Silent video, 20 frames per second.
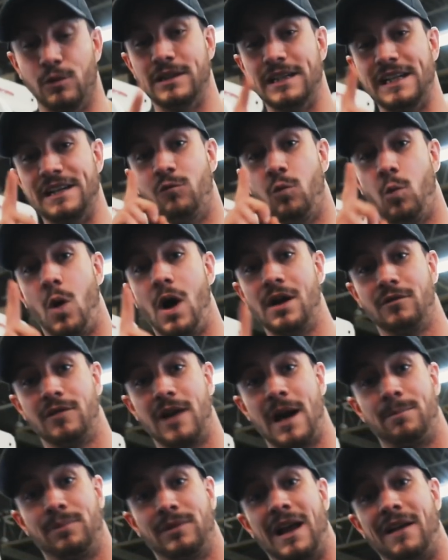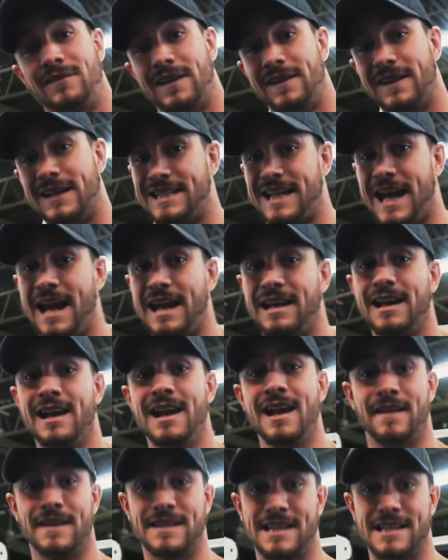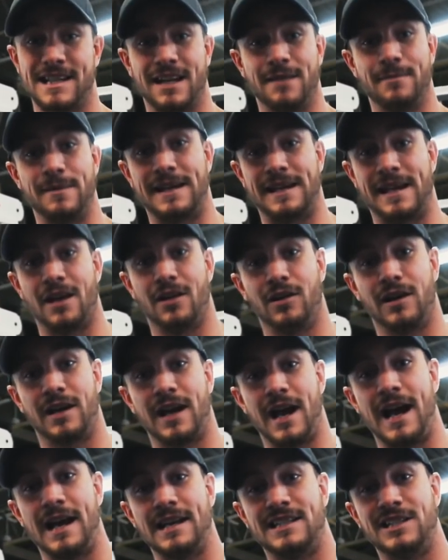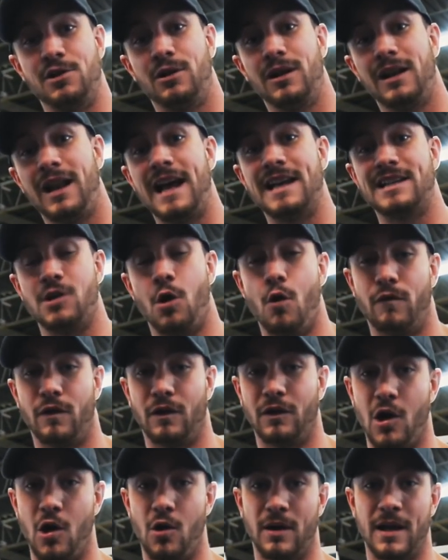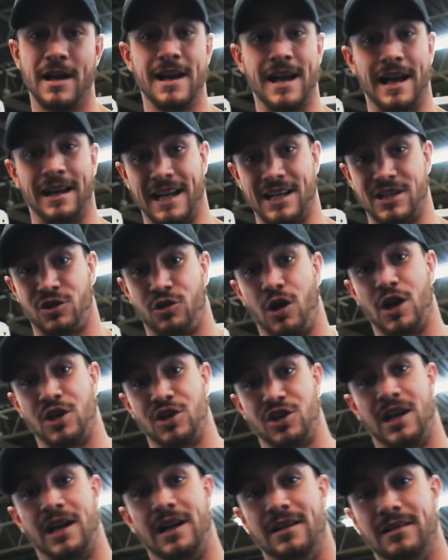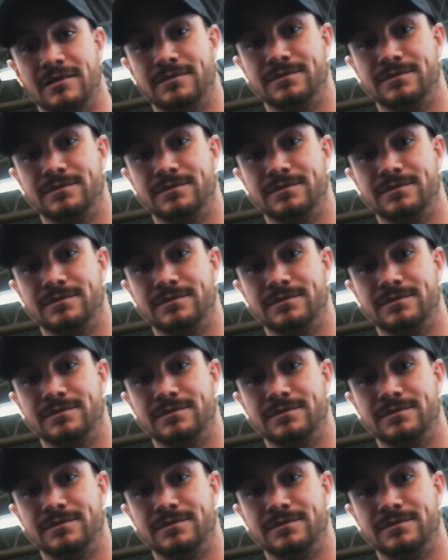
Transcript: we'll leave one rep left in the tank. This is gonna be killer, guys. Utilize overload, and let's crush it.